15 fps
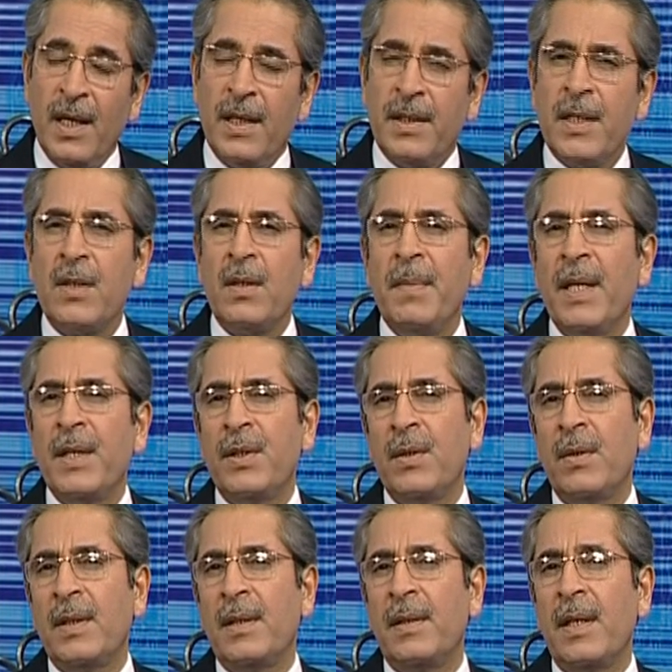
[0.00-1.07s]
Just to make
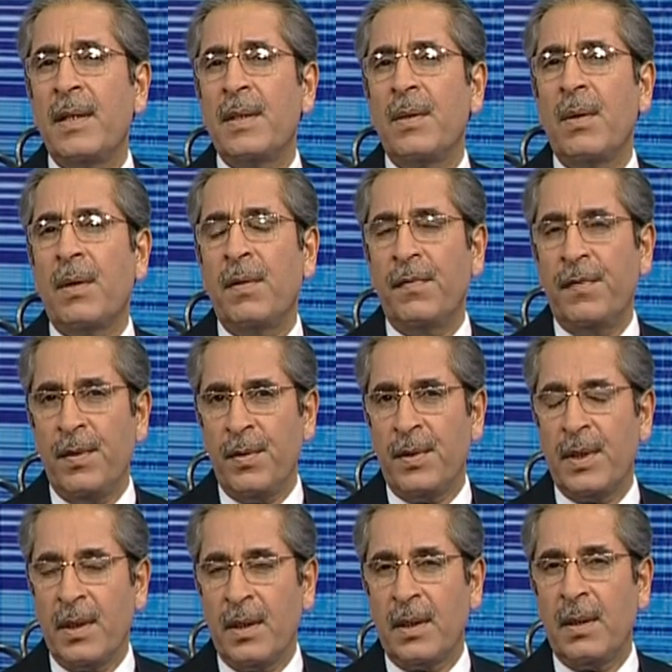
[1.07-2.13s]
sure that there is no
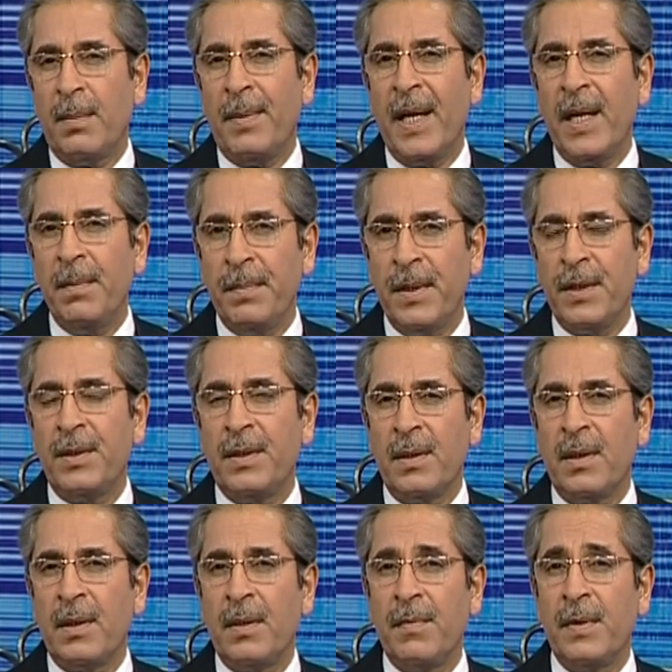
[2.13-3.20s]
confusion, the brand picture
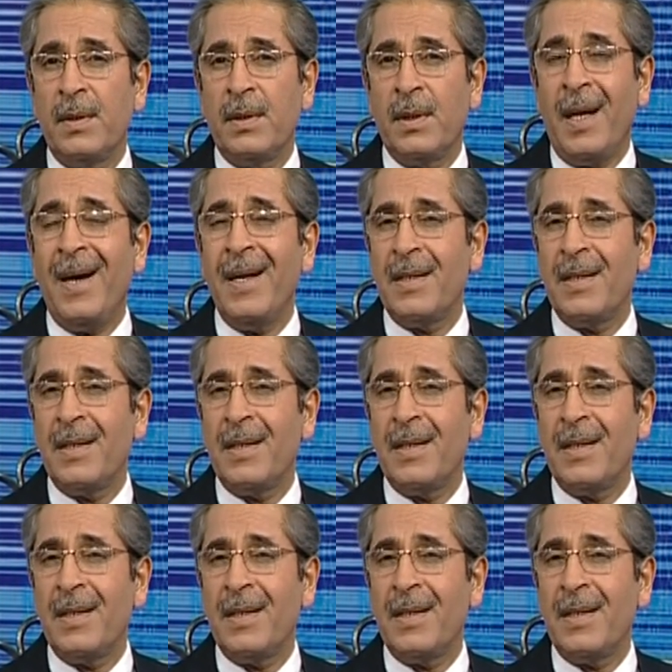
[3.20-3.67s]
which I